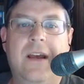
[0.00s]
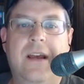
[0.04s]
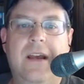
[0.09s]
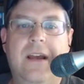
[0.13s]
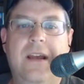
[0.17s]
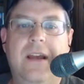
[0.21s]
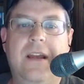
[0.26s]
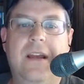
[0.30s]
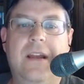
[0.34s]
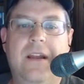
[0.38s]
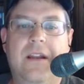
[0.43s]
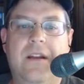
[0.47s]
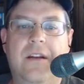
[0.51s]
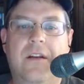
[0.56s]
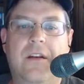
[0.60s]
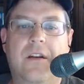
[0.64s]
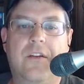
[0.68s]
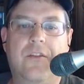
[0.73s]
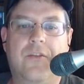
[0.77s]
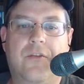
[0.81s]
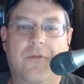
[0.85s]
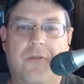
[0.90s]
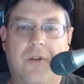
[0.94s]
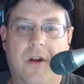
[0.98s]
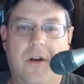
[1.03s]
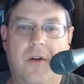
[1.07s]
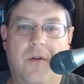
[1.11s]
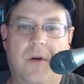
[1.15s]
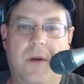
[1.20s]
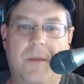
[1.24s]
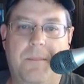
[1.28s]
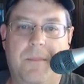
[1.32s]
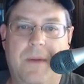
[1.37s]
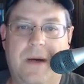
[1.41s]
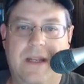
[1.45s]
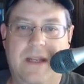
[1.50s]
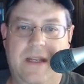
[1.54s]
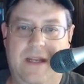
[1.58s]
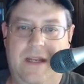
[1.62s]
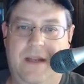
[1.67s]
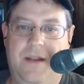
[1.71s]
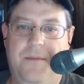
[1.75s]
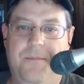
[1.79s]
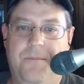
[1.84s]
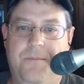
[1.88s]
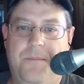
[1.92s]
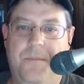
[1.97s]
in Toronto on
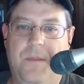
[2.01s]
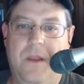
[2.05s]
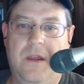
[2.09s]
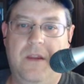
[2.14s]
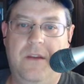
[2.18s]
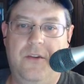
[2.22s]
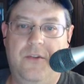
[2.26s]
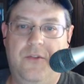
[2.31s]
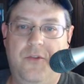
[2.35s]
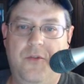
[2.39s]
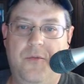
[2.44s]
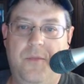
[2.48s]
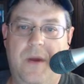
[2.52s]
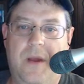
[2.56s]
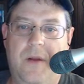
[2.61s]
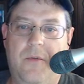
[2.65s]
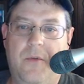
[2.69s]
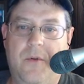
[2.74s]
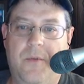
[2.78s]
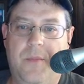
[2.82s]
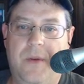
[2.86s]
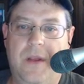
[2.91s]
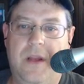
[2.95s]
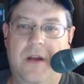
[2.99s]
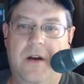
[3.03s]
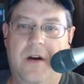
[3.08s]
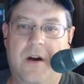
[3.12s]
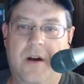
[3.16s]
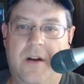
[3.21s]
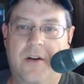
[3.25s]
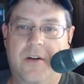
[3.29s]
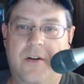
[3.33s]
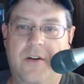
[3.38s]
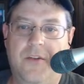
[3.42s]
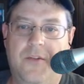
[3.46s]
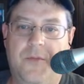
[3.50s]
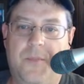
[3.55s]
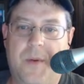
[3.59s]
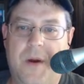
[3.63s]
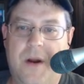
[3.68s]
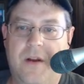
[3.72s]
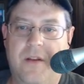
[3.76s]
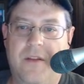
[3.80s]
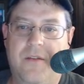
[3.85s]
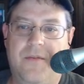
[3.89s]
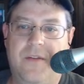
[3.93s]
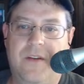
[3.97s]
Monday. The 2 men were being honored as
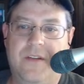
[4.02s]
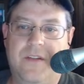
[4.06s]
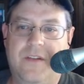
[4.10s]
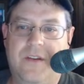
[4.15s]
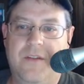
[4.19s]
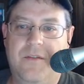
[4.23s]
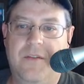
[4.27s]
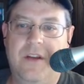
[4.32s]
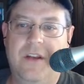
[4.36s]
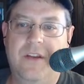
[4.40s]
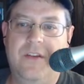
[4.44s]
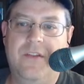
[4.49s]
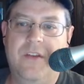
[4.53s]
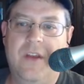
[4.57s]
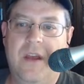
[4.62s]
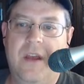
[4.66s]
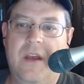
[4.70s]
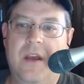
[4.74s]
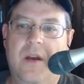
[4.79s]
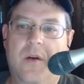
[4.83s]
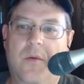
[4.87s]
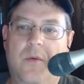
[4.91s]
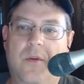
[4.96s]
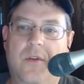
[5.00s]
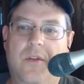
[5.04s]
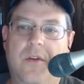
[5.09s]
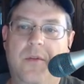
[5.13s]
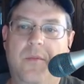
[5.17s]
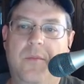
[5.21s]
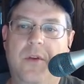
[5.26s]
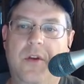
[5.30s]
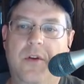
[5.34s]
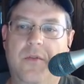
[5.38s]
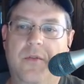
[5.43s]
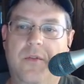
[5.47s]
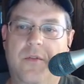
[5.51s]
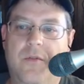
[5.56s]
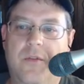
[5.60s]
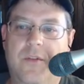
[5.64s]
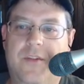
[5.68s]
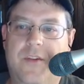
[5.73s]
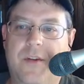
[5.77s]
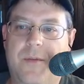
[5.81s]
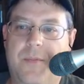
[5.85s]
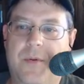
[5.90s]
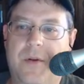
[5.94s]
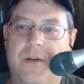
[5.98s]
part of the festivities, with Lemieux the
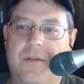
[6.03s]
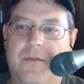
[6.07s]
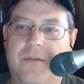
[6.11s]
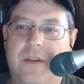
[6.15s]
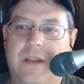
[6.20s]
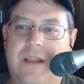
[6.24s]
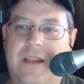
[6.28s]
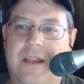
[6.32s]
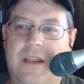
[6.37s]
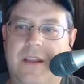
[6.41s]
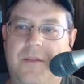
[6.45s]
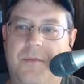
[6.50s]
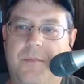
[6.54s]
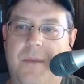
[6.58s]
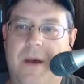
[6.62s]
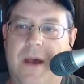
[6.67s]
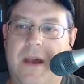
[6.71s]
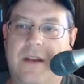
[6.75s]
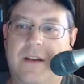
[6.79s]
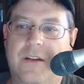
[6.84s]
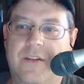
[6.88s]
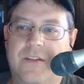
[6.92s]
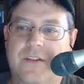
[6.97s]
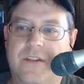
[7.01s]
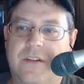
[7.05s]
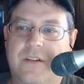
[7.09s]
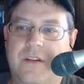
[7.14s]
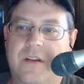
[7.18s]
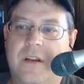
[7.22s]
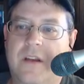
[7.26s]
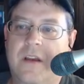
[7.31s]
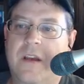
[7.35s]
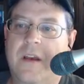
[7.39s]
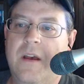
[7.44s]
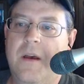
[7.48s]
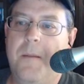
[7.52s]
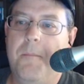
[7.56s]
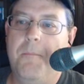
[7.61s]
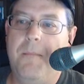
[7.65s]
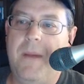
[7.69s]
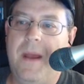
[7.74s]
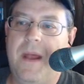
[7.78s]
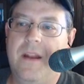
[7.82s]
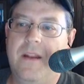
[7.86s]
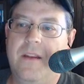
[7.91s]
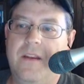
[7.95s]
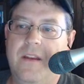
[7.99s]
recipient of the Keith Magnuson
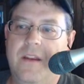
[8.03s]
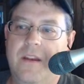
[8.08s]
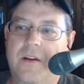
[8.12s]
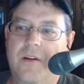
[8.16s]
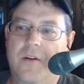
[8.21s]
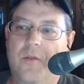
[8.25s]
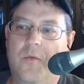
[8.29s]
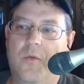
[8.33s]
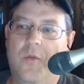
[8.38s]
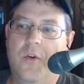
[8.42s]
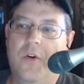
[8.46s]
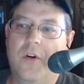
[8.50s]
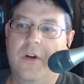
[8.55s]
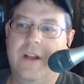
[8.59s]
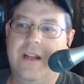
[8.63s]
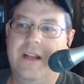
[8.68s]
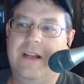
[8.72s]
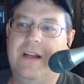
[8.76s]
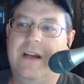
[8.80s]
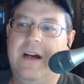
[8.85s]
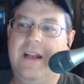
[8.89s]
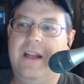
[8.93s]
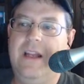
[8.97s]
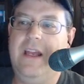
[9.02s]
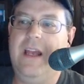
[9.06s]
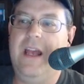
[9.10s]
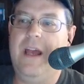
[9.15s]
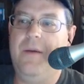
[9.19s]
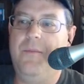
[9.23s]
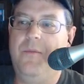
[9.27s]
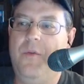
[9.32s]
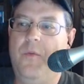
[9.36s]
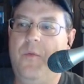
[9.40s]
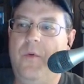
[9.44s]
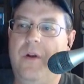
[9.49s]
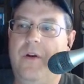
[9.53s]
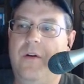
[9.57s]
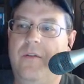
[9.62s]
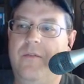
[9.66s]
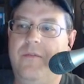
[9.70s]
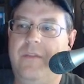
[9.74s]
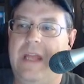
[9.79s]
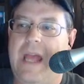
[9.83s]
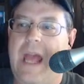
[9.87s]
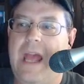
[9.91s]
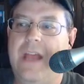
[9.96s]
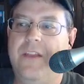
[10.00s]
Man of the Year Award and Cunningham the winner
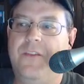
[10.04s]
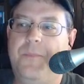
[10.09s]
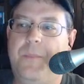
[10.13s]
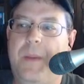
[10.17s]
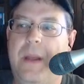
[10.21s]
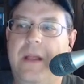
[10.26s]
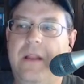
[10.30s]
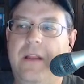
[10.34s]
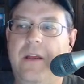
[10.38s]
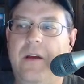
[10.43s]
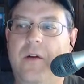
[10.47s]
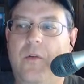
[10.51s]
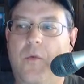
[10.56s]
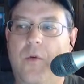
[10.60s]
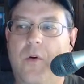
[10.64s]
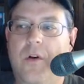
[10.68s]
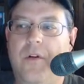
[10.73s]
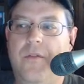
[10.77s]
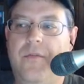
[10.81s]
of the Ace Bailey Award of